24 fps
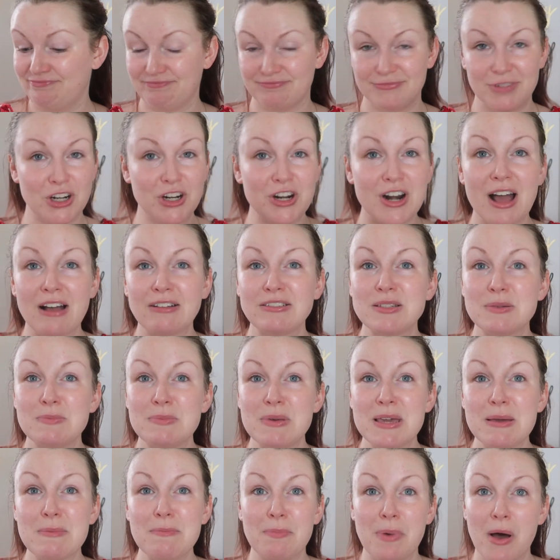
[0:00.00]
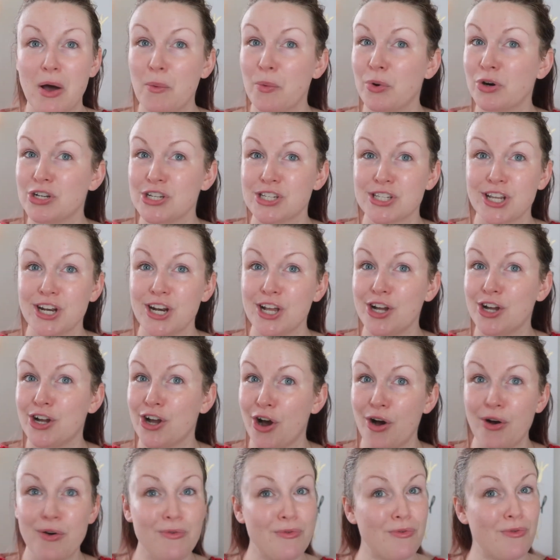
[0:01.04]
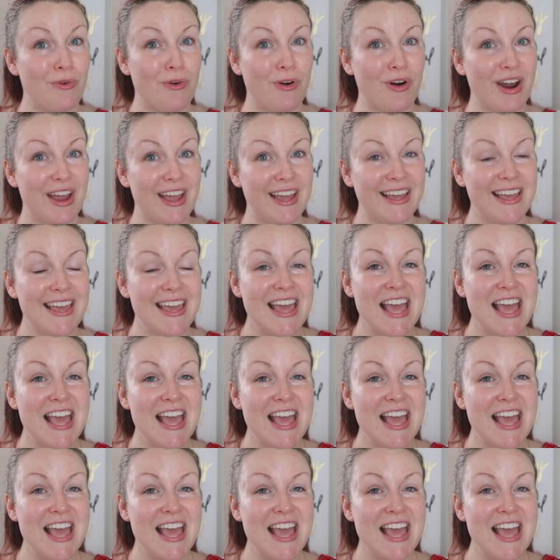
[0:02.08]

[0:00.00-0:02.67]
turn out to be, but we're just gonna go for it.